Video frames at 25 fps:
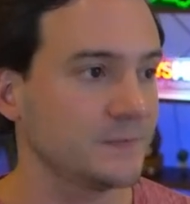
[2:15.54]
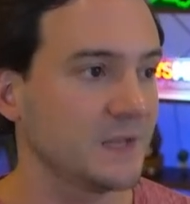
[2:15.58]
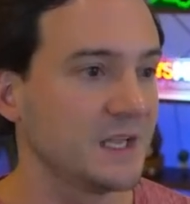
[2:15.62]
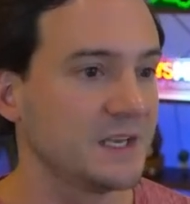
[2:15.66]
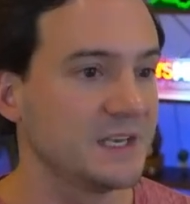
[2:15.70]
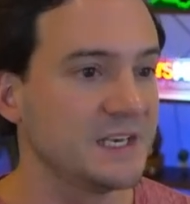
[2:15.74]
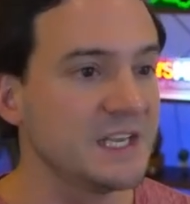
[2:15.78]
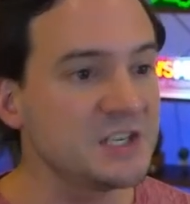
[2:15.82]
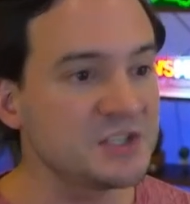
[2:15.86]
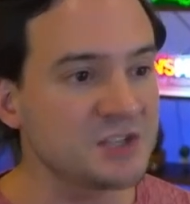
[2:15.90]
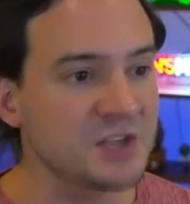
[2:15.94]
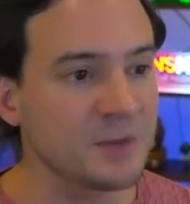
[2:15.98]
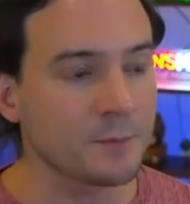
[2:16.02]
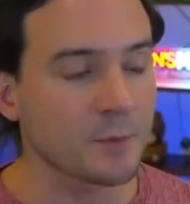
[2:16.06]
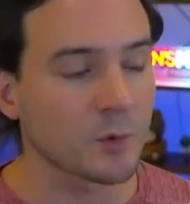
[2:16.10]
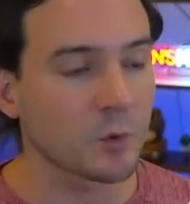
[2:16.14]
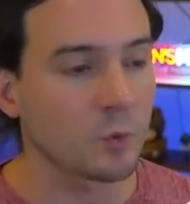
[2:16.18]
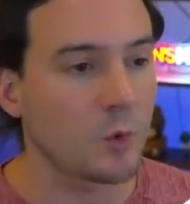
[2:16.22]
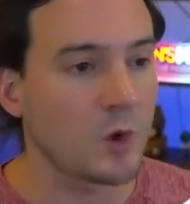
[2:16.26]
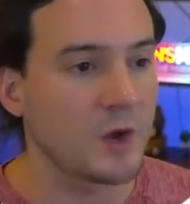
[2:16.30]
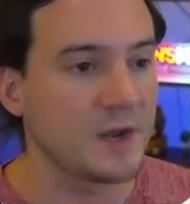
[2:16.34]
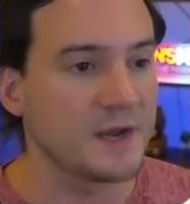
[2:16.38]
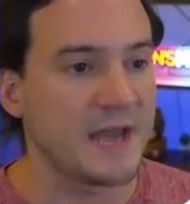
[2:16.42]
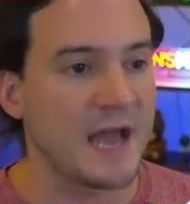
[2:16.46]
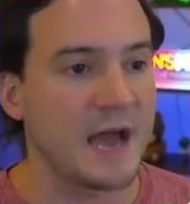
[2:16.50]
Niche number
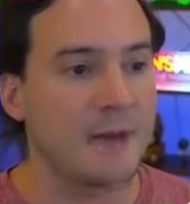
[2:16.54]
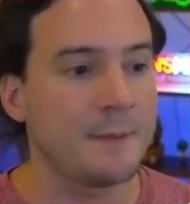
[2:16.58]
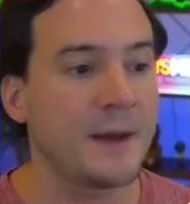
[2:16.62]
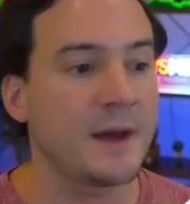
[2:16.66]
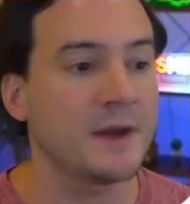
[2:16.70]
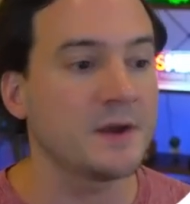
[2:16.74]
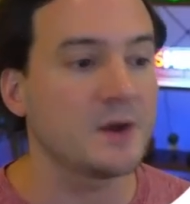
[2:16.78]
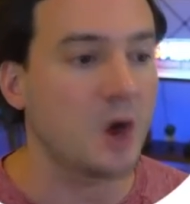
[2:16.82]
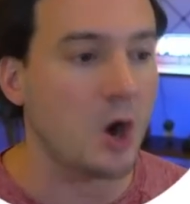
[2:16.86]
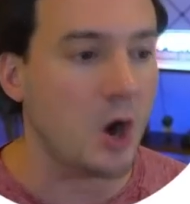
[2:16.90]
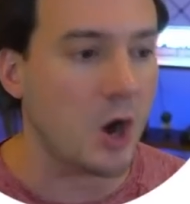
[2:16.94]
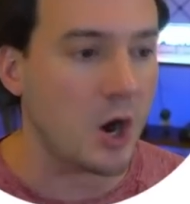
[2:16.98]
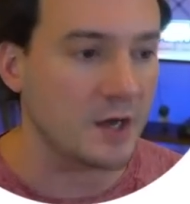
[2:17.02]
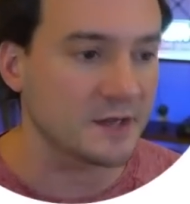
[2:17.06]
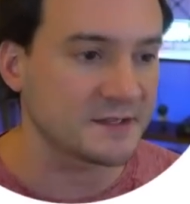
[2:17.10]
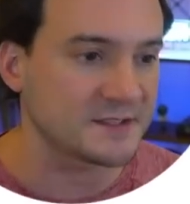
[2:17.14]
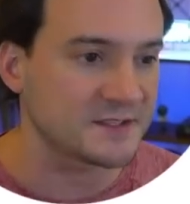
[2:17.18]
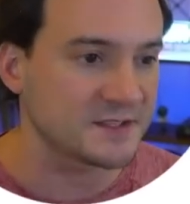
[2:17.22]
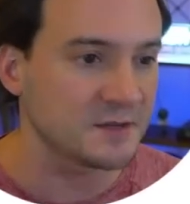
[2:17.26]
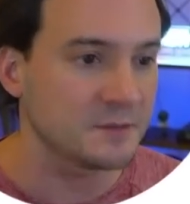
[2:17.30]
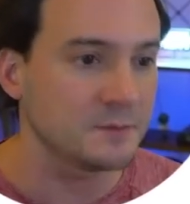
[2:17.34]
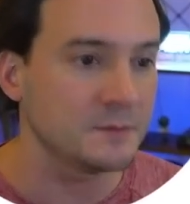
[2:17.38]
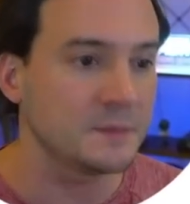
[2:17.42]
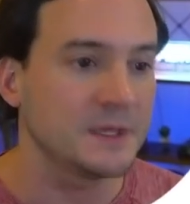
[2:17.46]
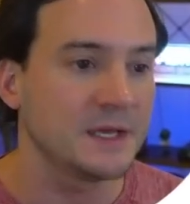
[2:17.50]
1, how about
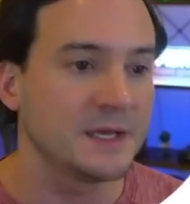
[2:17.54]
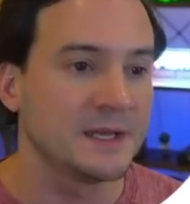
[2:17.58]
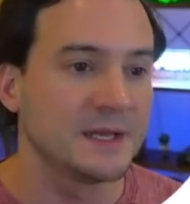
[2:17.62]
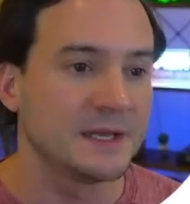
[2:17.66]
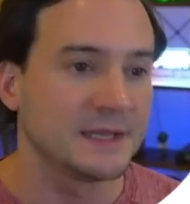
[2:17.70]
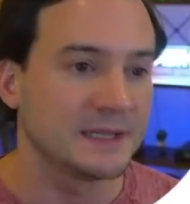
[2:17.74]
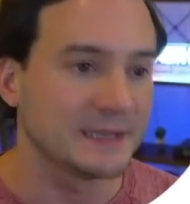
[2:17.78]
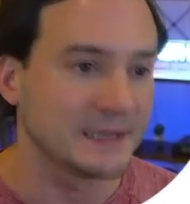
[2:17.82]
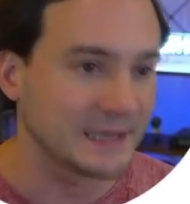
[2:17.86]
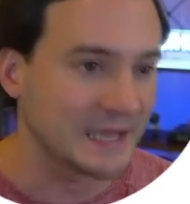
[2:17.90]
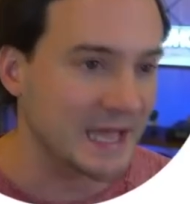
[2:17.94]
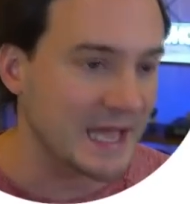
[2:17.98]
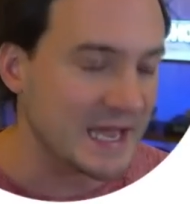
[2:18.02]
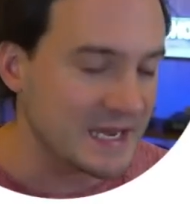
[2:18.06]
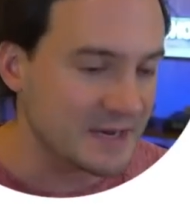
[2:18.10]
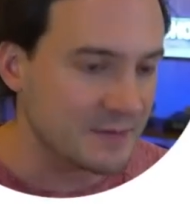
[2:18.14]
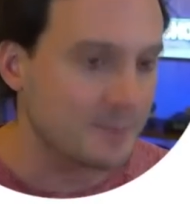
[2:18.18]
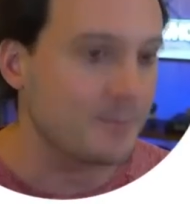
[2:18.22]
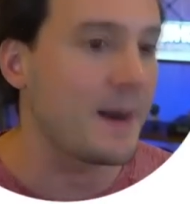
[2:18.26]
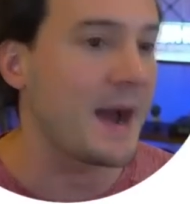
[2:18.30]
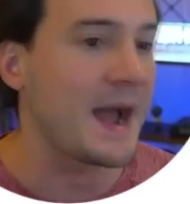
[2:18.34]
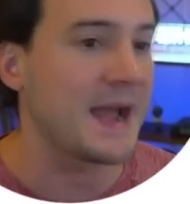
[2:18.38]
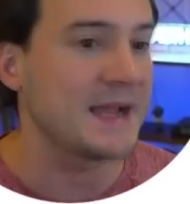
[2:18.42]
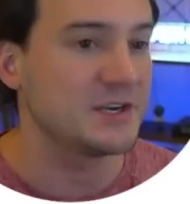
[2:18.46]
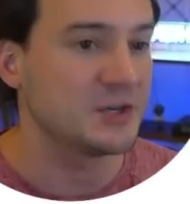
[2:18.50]
awesome like
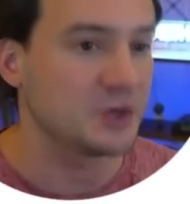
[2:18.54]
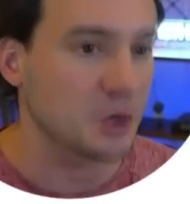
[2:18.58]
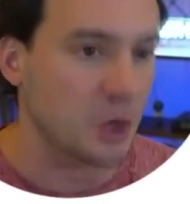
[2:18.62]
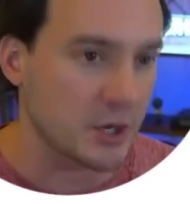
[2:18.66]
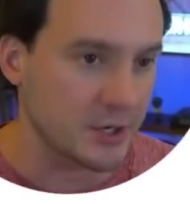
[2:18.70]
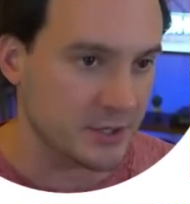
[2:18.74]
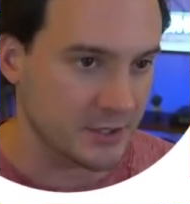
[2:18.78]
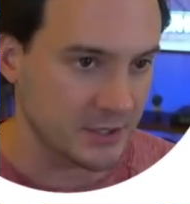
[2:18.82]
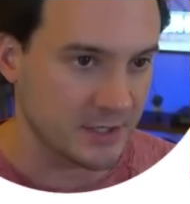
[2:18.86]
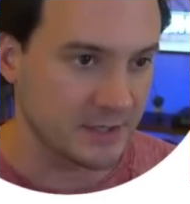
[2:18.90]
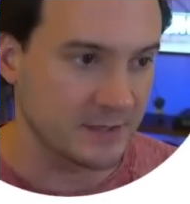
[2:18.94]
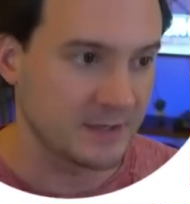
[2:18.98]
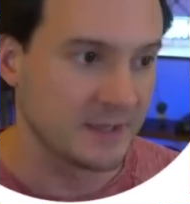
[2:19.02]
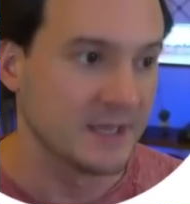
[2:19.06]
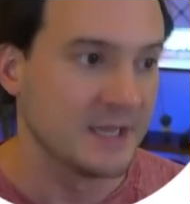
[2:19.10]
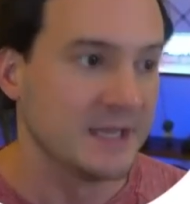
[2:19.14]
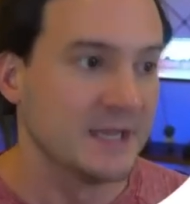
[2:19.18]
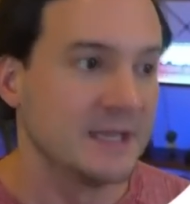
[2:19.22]
my daughter?